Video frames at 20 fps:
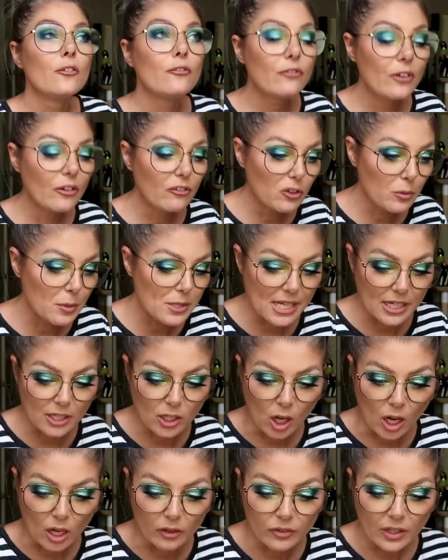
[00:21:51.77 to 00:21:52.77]
50%
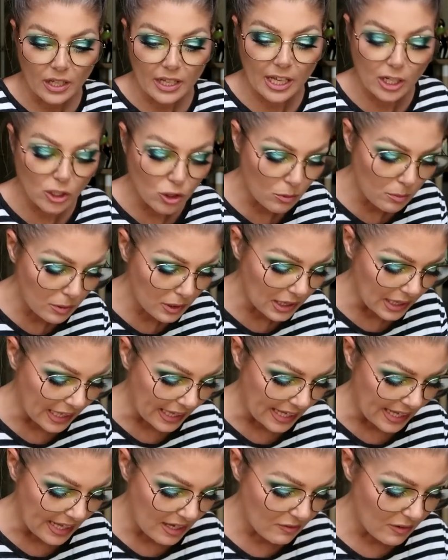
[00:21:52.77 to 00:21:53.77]
off. Can you
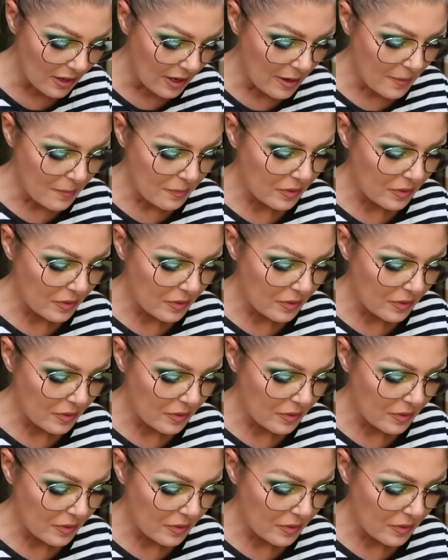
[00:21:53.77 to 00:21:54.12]
believe?